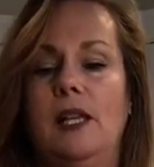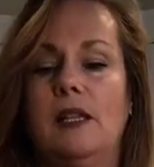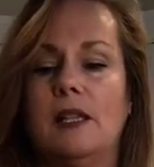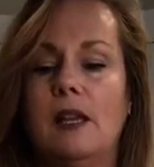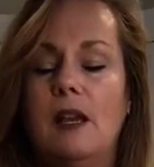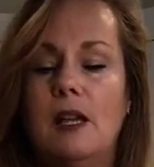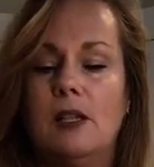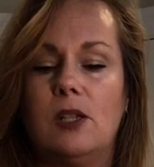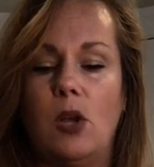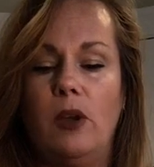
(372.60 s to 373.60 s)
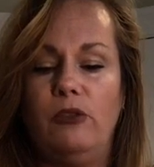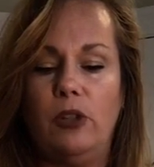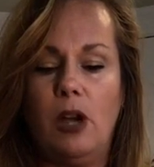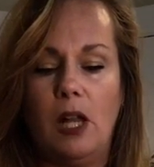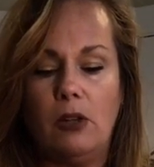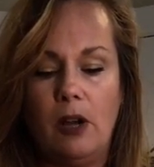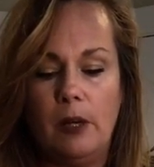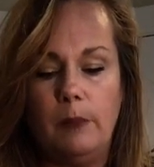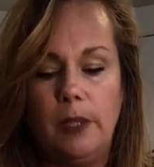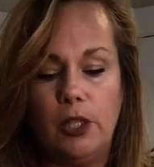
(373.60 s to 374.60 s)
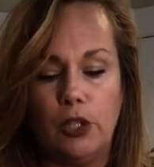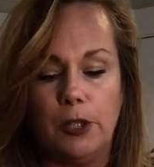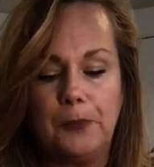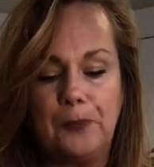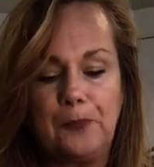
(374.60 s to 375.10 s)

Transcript: neat. So if you color on a mirror,